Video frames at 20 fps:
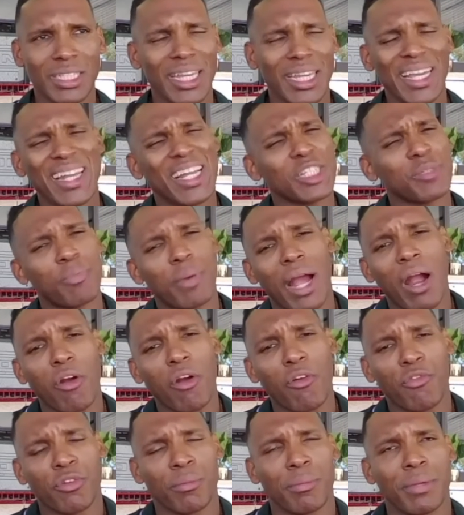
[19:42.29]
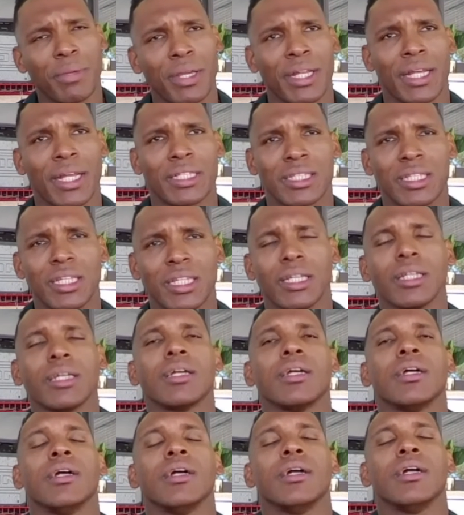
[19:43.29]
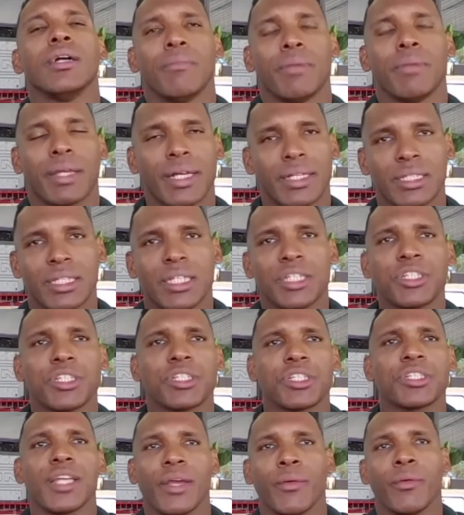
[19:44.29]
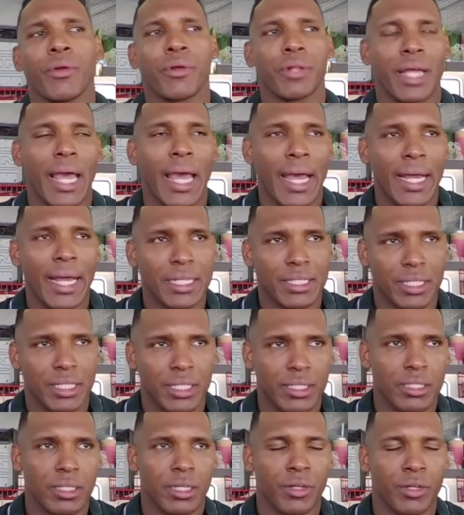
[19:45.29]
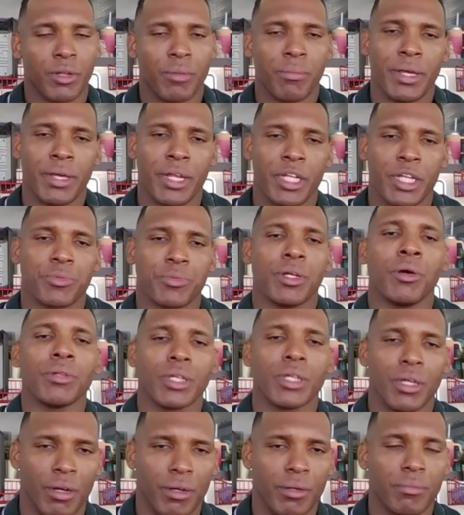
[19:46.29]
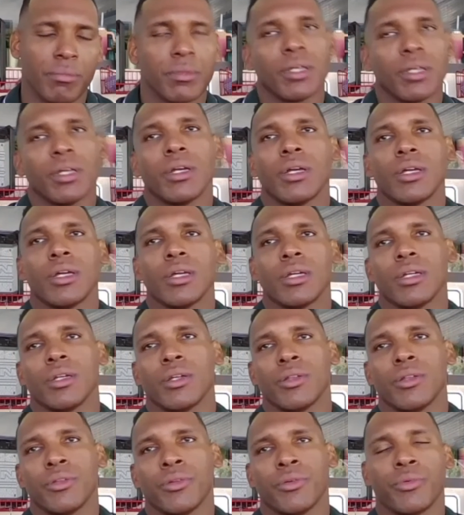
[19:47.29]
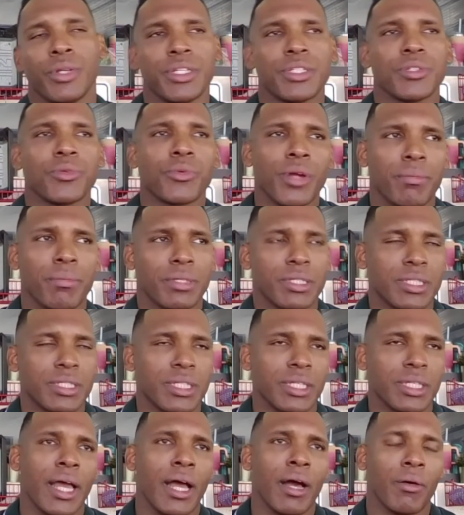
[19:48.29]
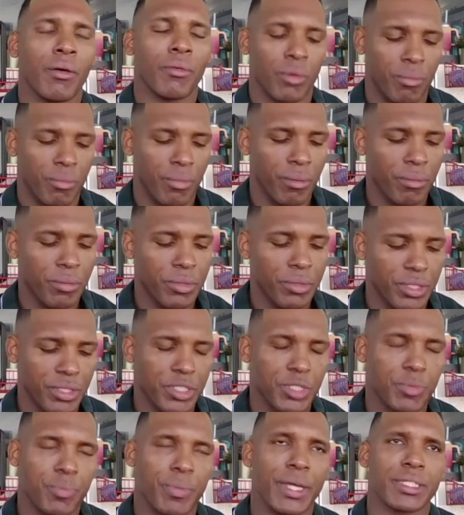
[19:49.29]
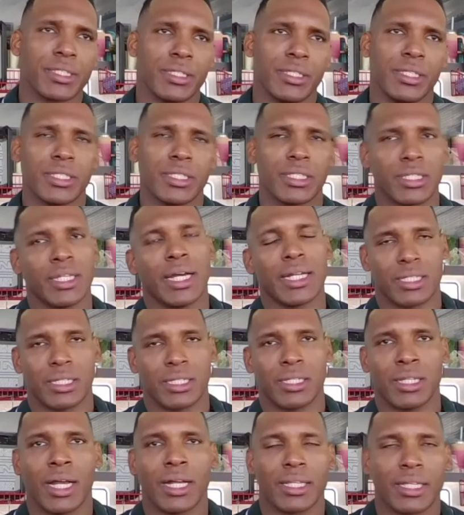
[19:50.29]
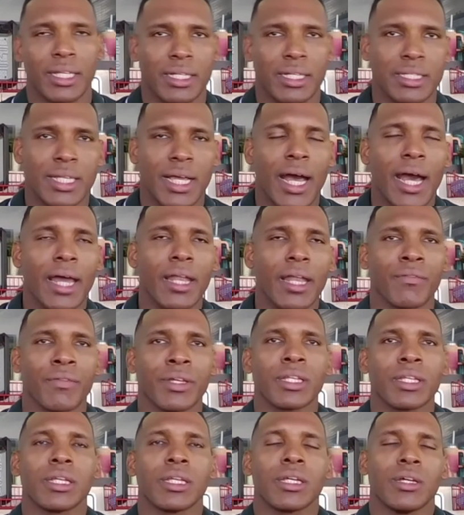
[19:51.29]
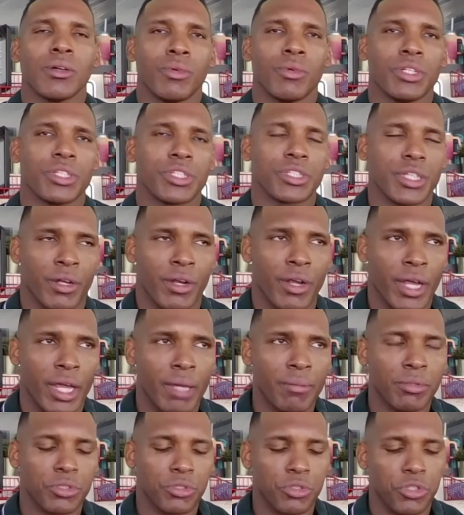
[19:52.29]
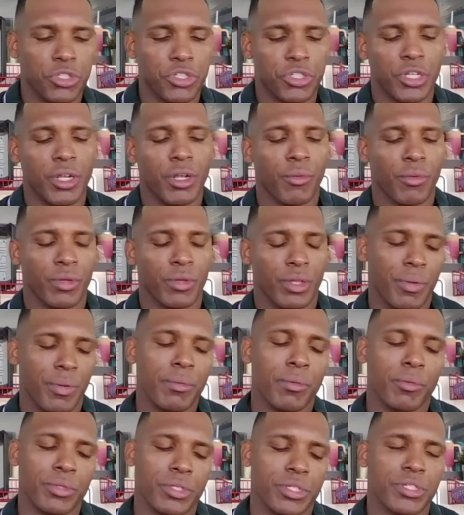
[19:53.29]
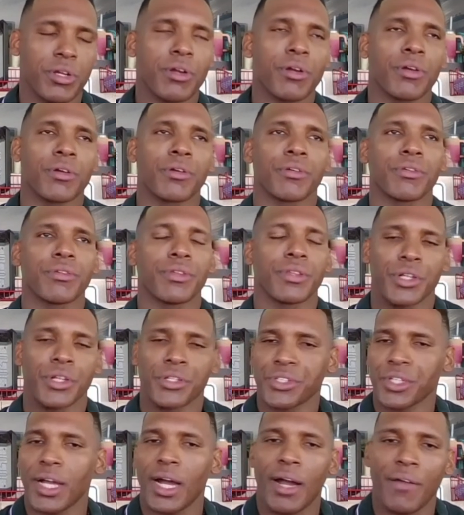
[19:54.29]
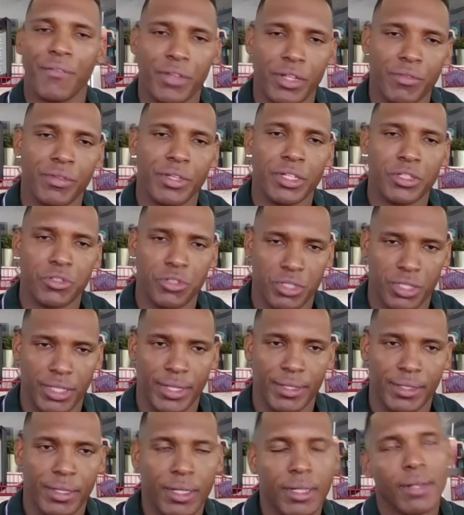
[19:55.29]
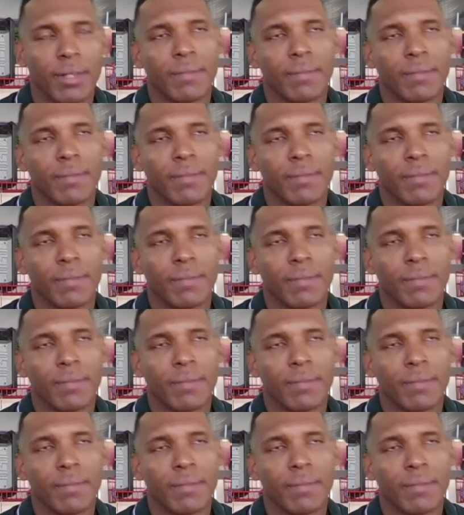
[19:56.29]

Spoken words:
And that's powerful to be in that seat, because let's just say we're in the assets under management only arm. The reason we're able to sit down with members in this space, and this is not to knock that side of it, we just are able to share with the people we serve, there's a conflict of interest there.